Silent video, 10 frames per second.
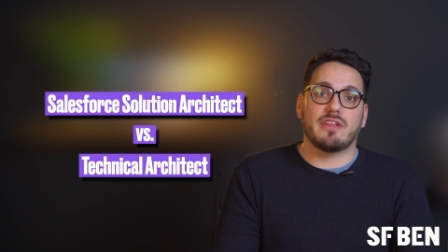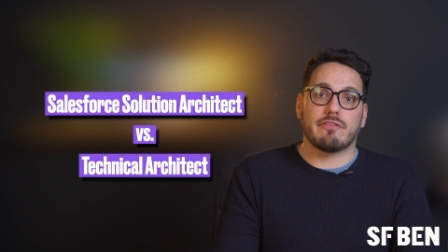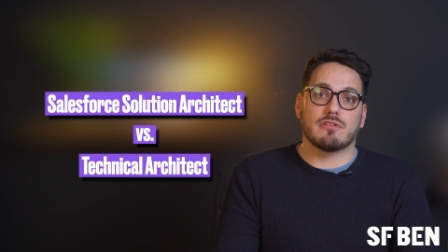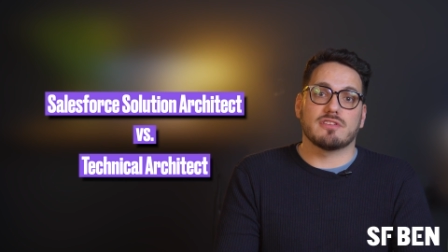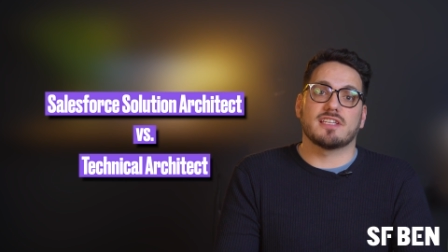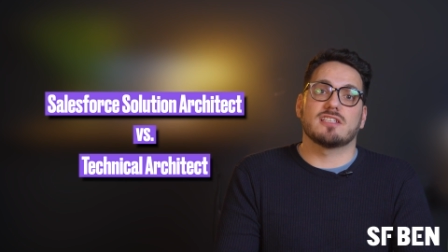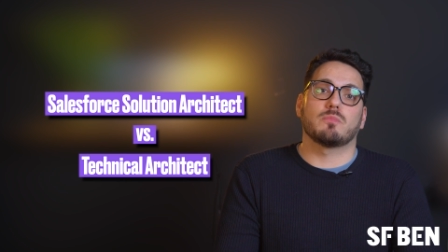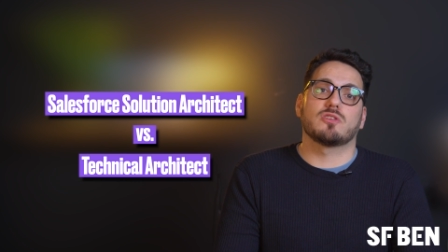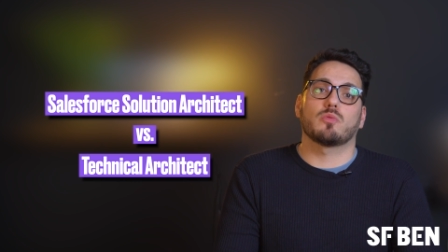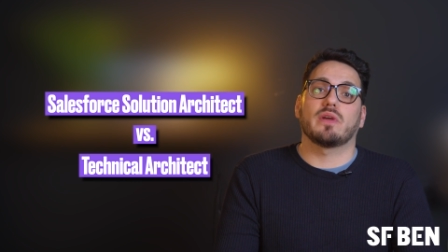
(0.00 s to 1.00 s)
the differences
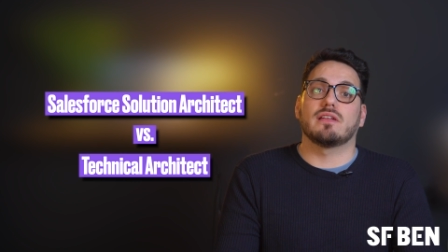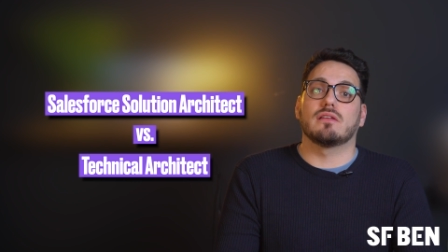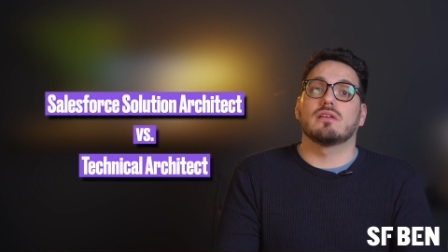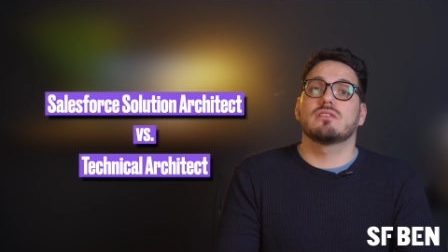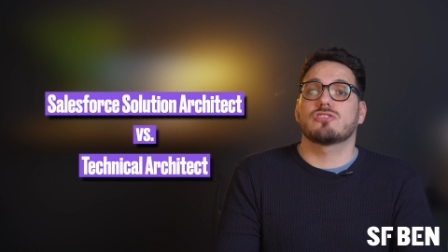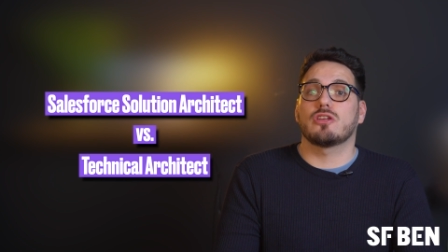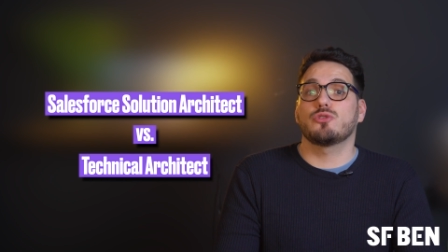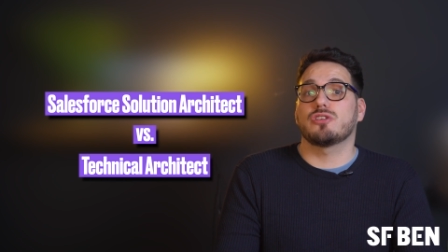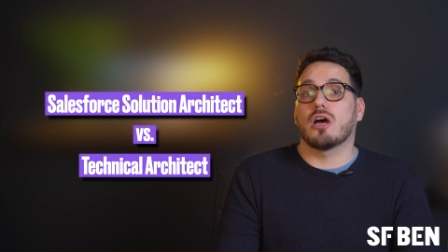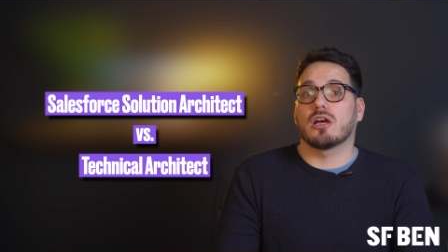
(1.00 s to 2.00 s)
between
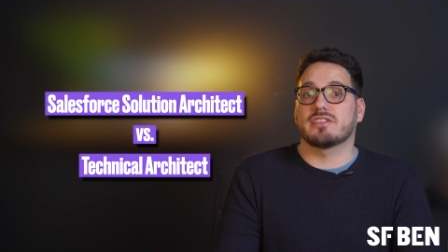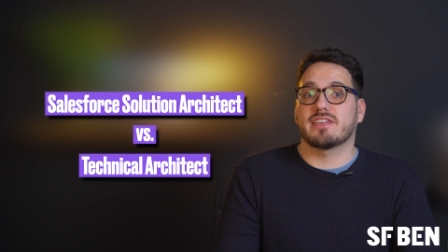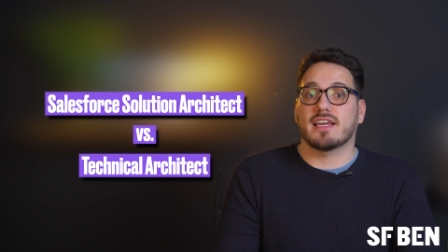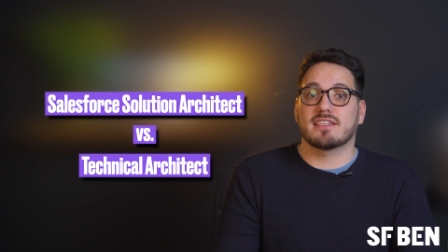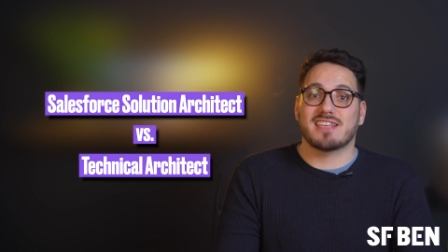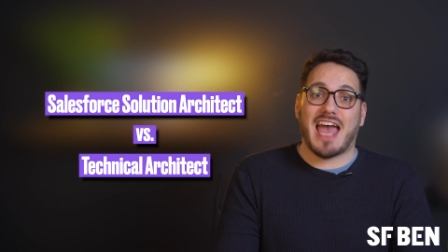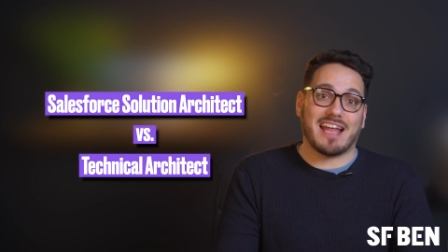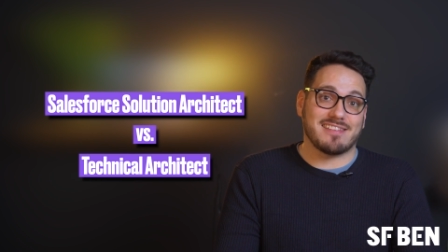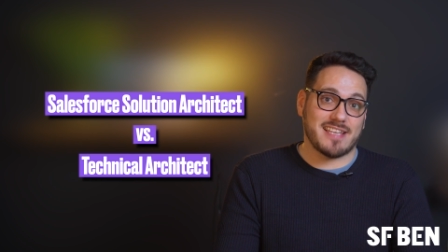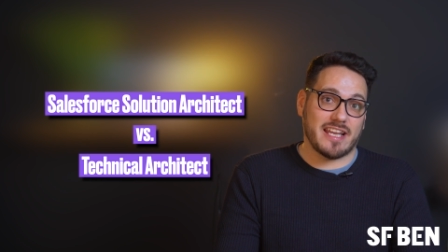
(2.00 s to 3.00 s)
solution architects
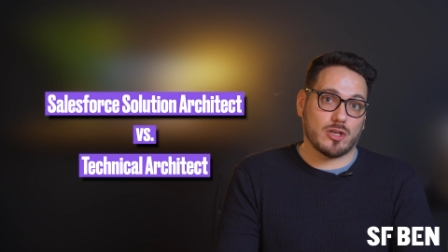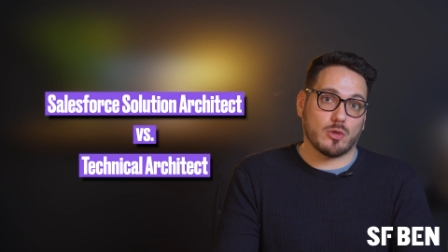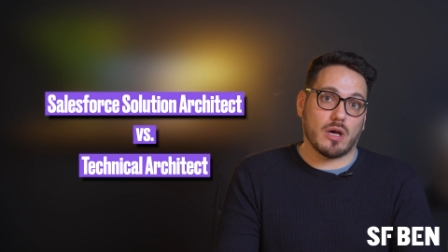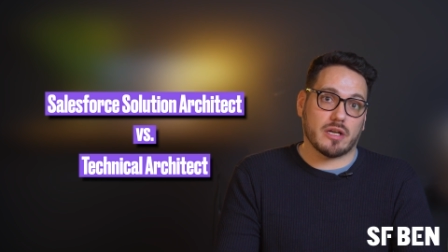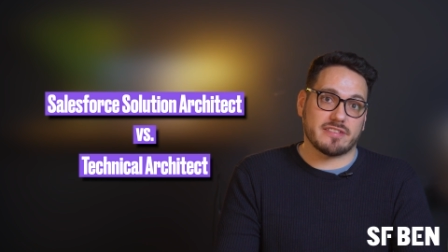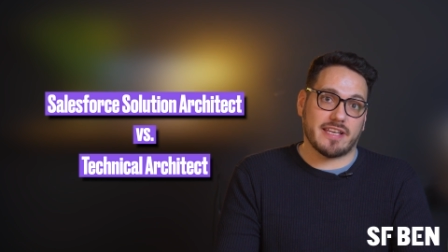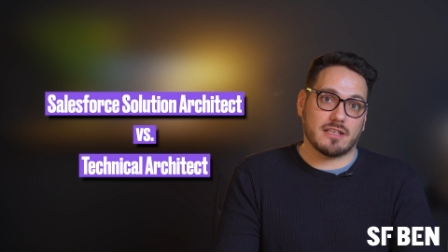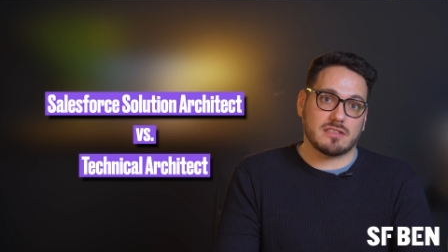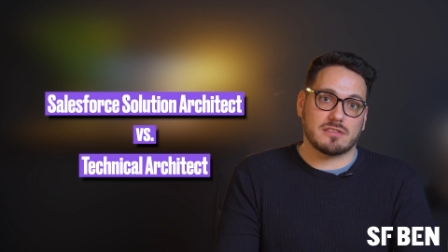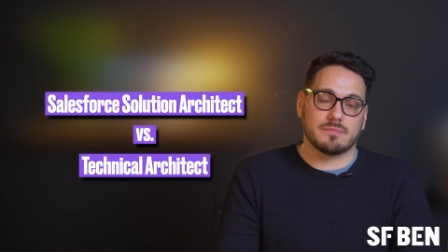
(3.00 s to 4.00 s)
and technical
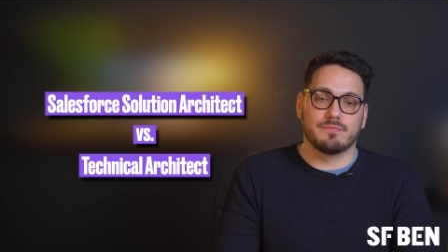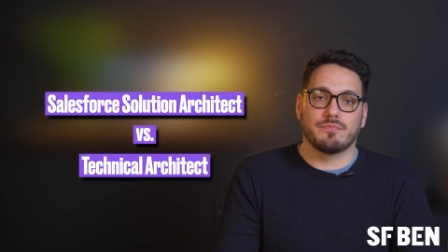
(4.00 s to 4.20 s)
architects.